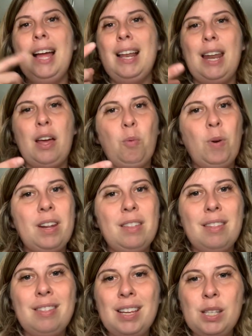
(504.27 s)
Now, one of
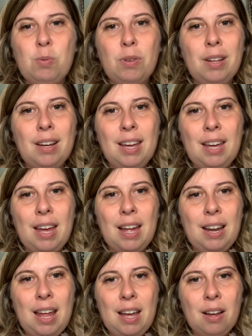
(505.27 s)
the things we're looking at
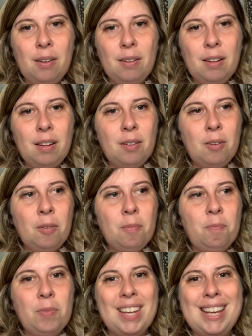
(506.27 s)
now
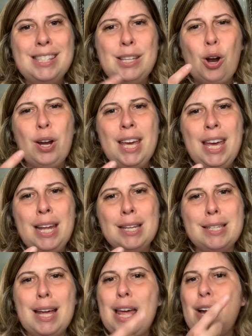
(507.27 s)
is our
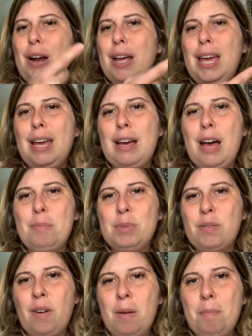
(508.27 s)
heat. And our heat comes
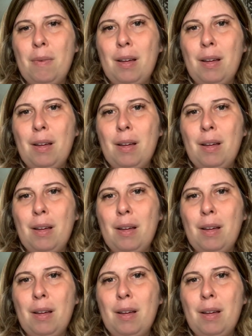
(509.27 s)
from,